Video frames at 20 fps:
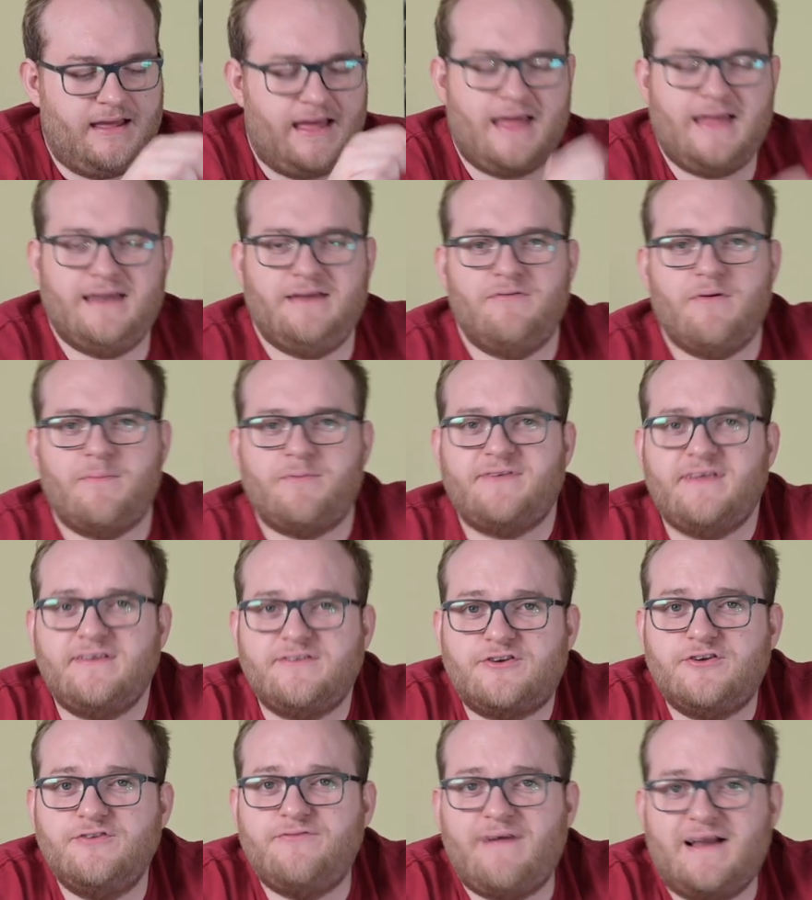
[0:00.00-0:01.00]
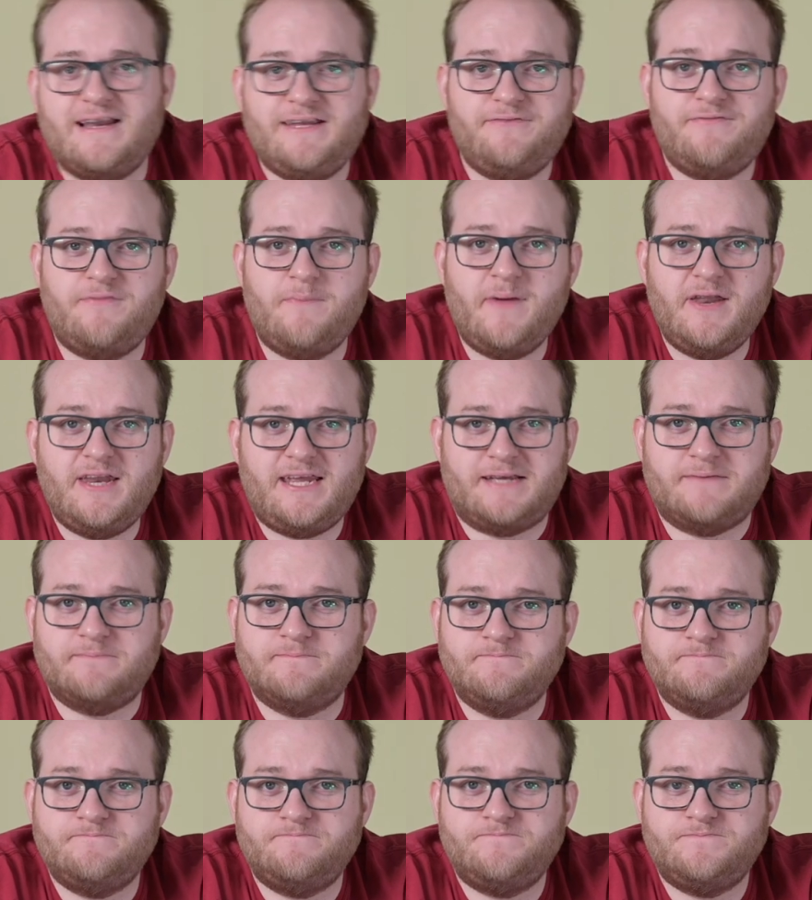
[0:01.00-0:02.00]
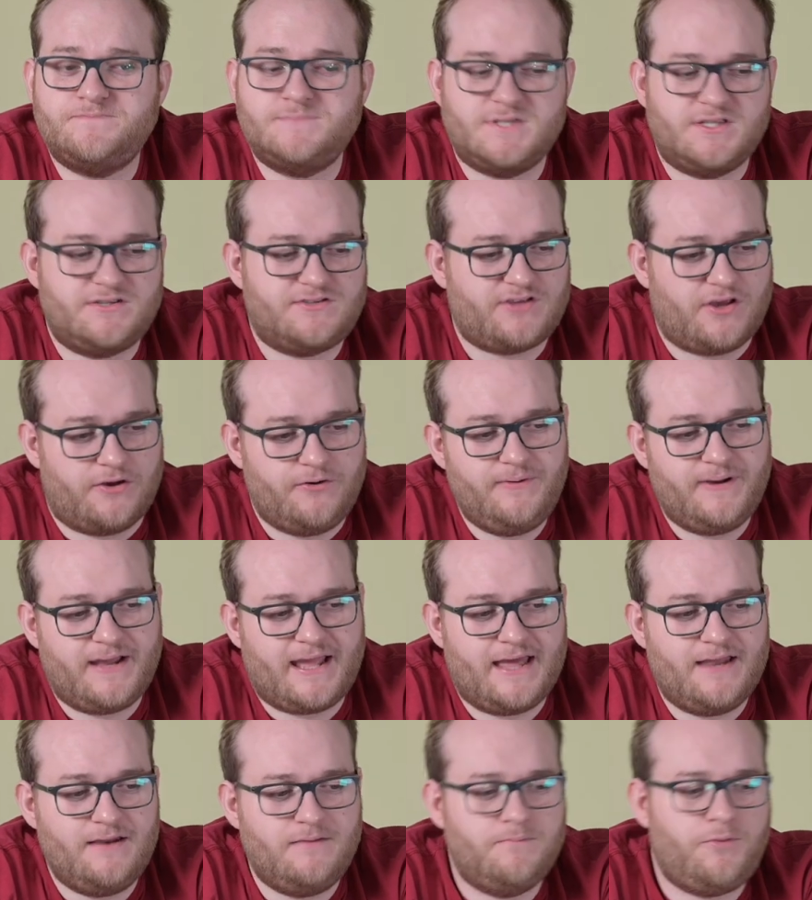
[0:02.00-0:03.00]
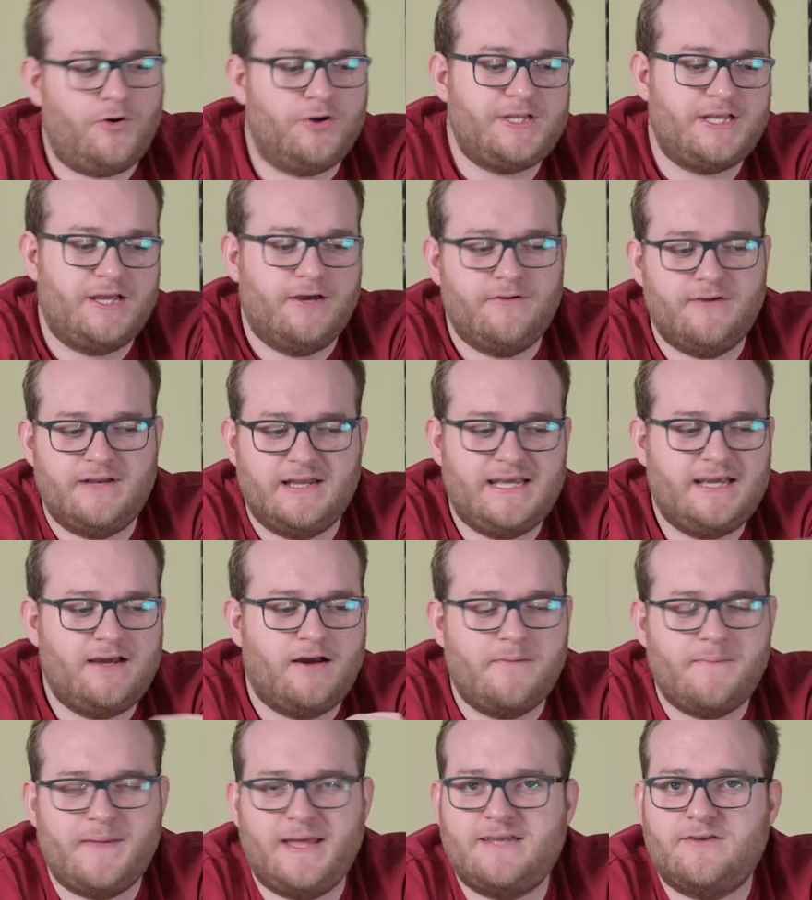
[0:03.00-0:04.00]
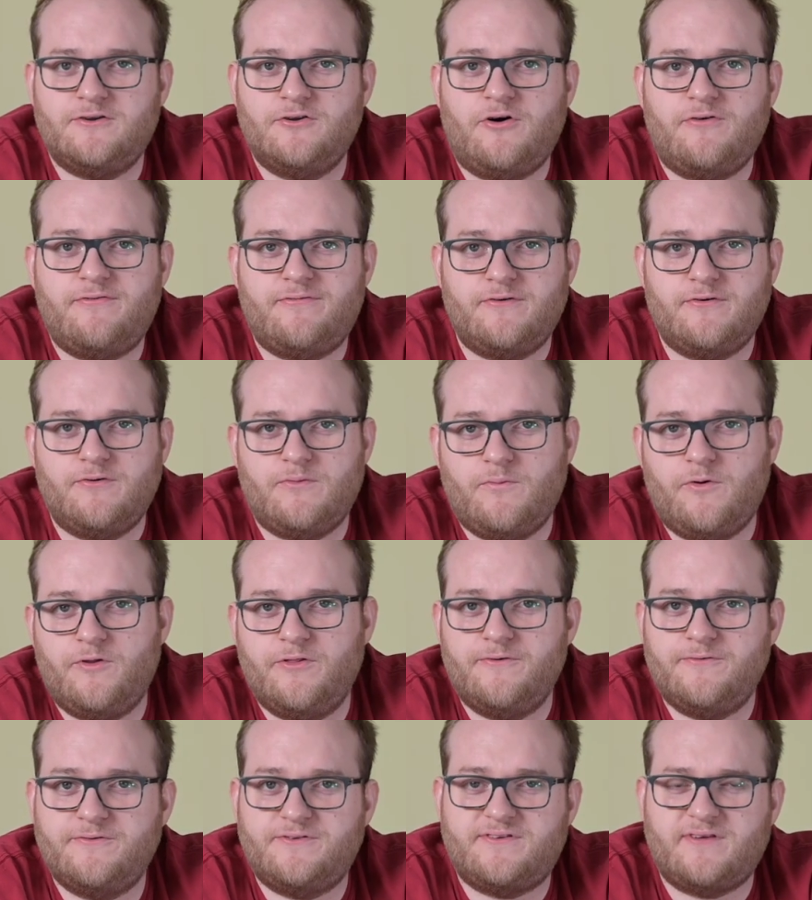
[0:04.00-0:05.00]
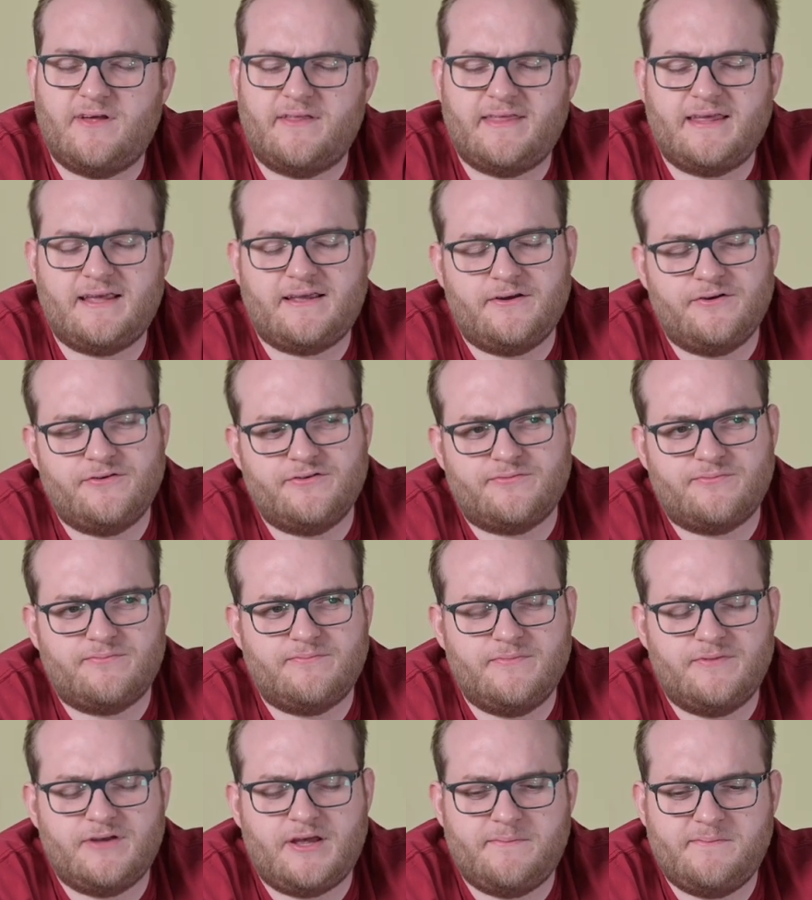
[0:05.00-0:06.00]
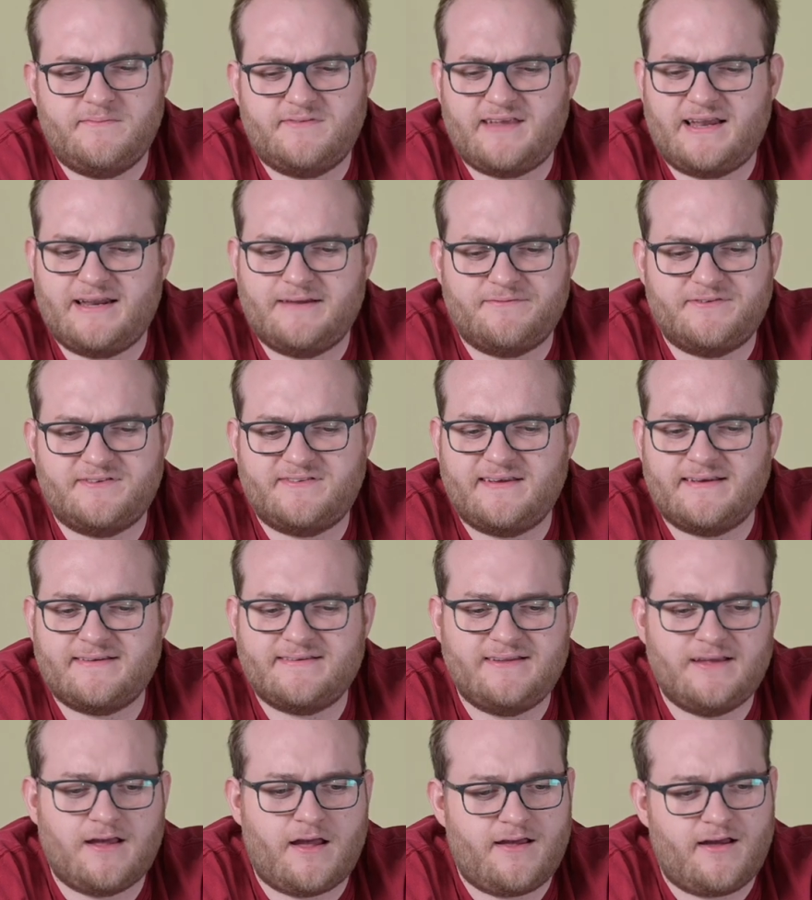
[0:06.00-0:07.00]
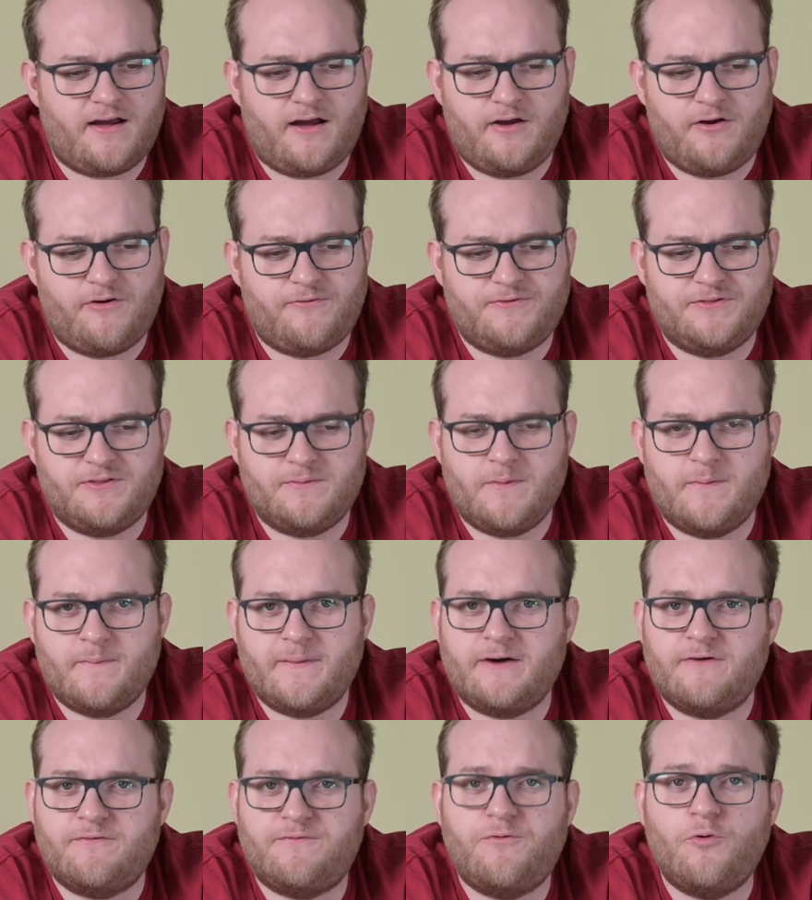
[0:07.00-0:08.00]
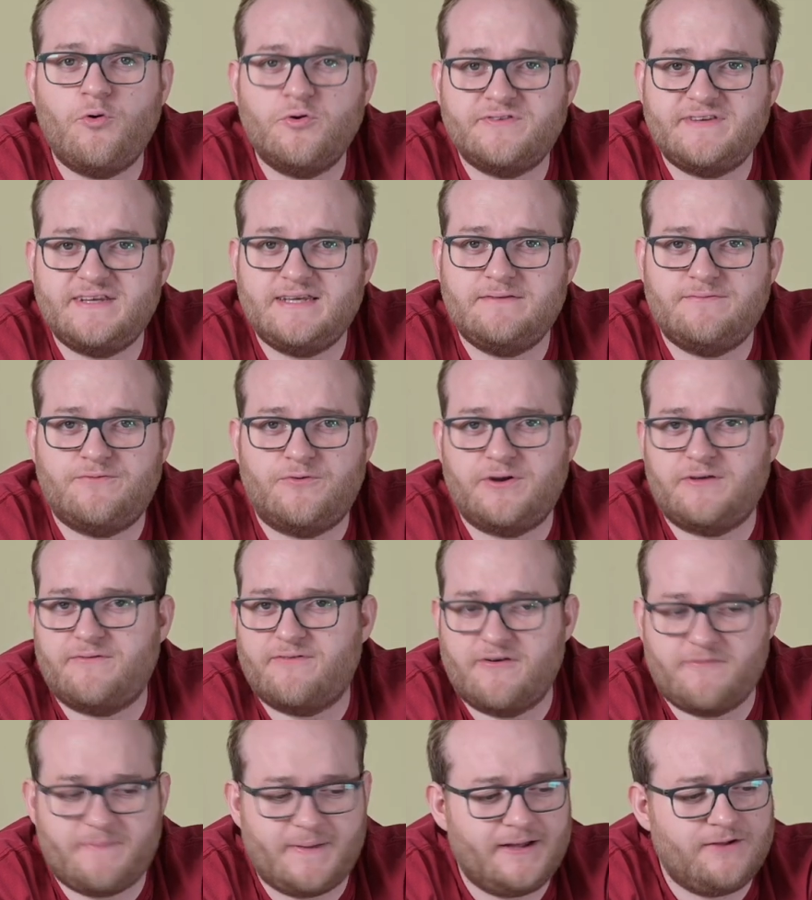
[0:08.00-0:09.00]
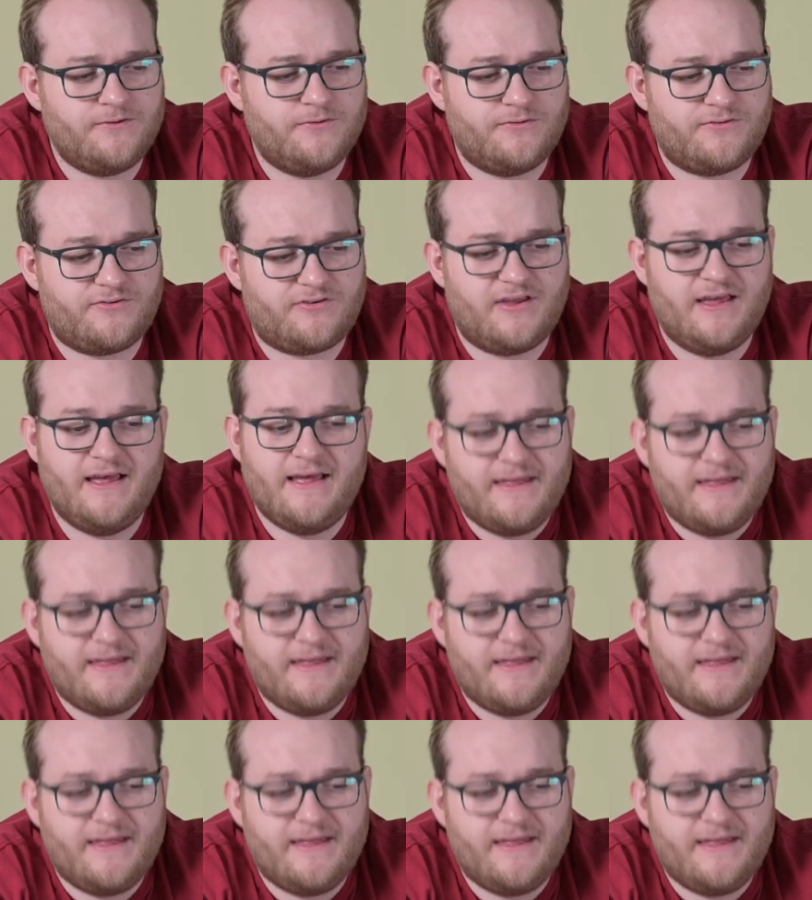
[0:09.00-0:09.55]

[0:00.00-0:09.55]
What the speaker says: And it represents good value for money. So again, body only, I made an offer on one that was, I think it was selling for 60. I offered them about 40, £45.